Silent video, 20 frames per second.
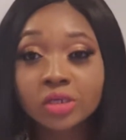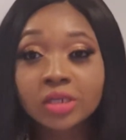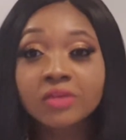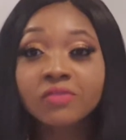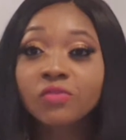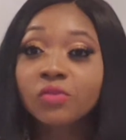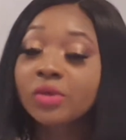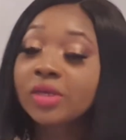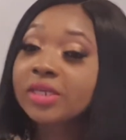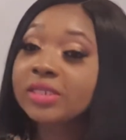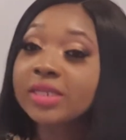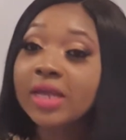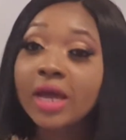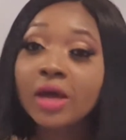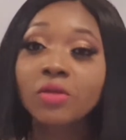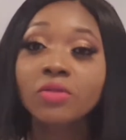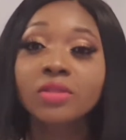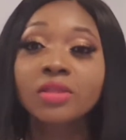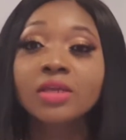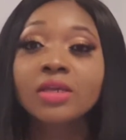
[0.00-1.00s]
If you eat
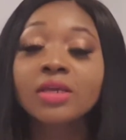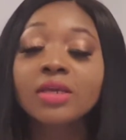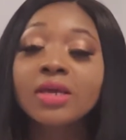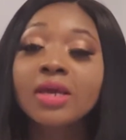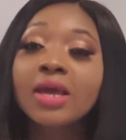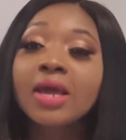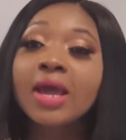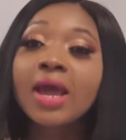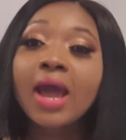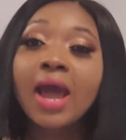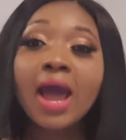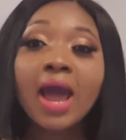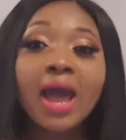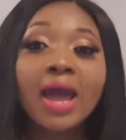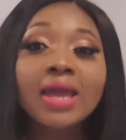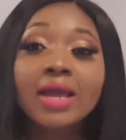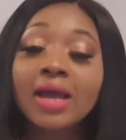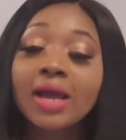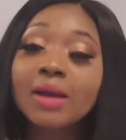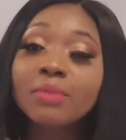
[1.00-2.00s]
healthy,
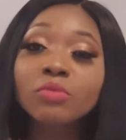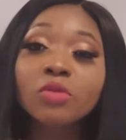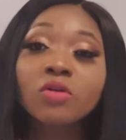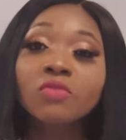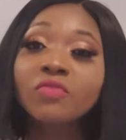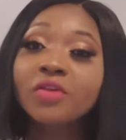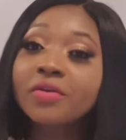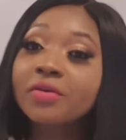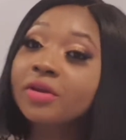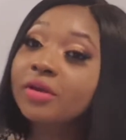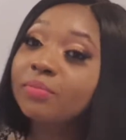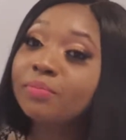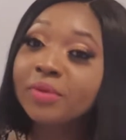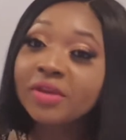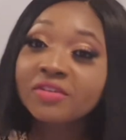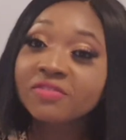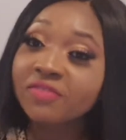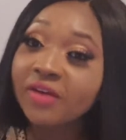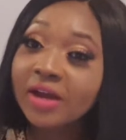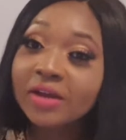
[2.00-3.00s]
I'm not a
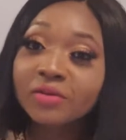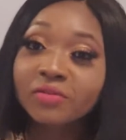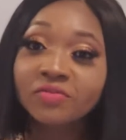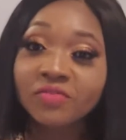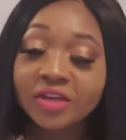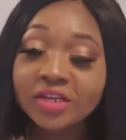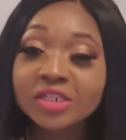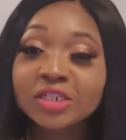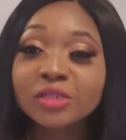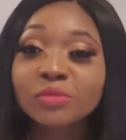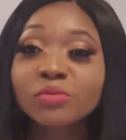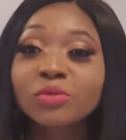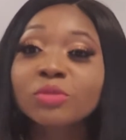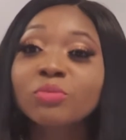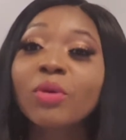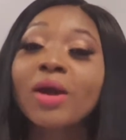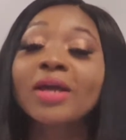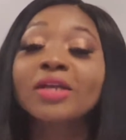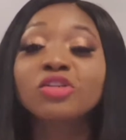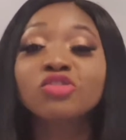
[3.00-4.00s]
big fan of vegetables,
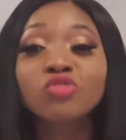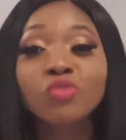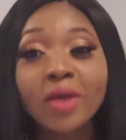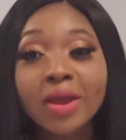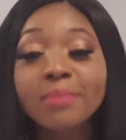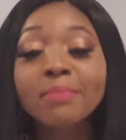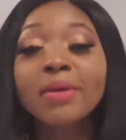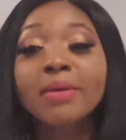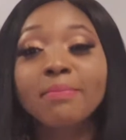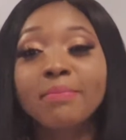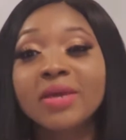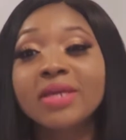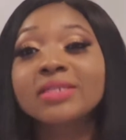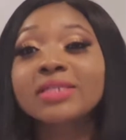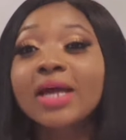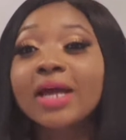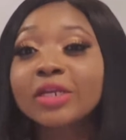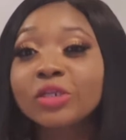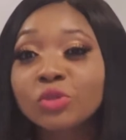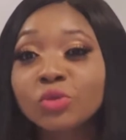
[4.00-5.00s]
but I try my
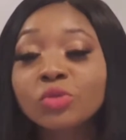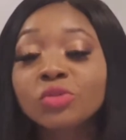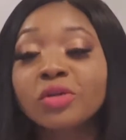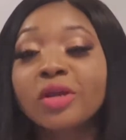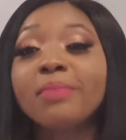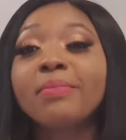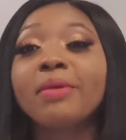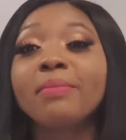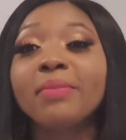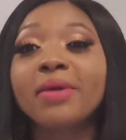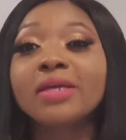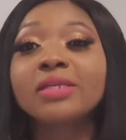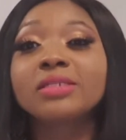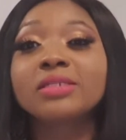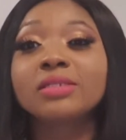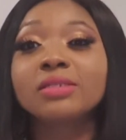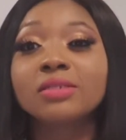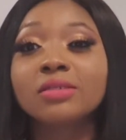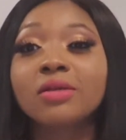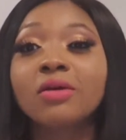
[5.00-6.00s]
best. I do try my best
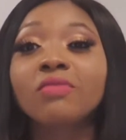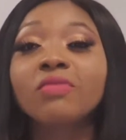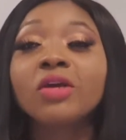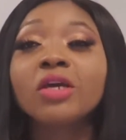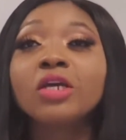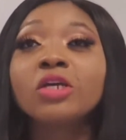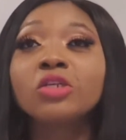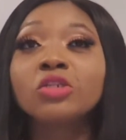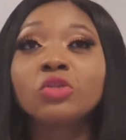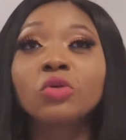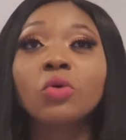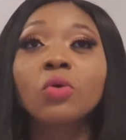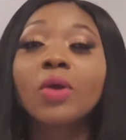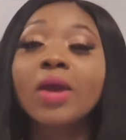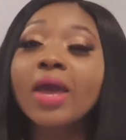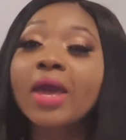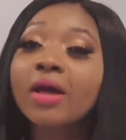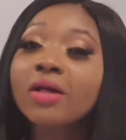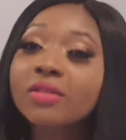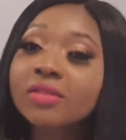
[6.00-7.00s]
and stuff. So
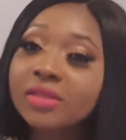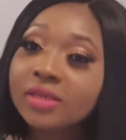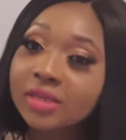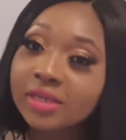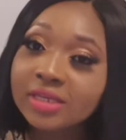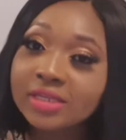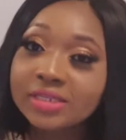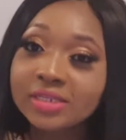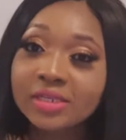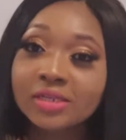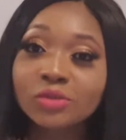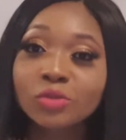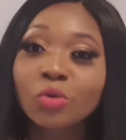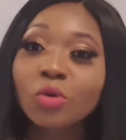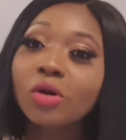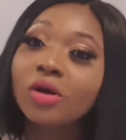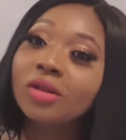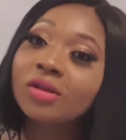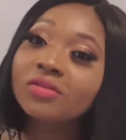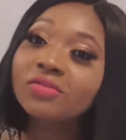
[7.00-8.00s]
healthy eating, to
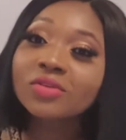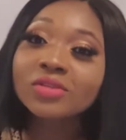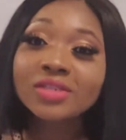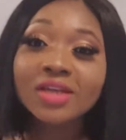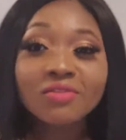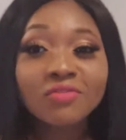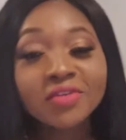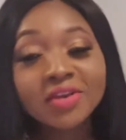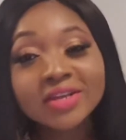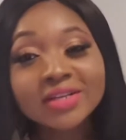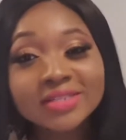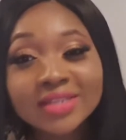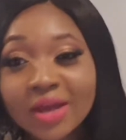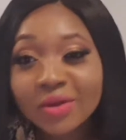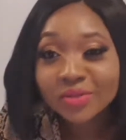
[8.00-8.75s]
all of us Africans out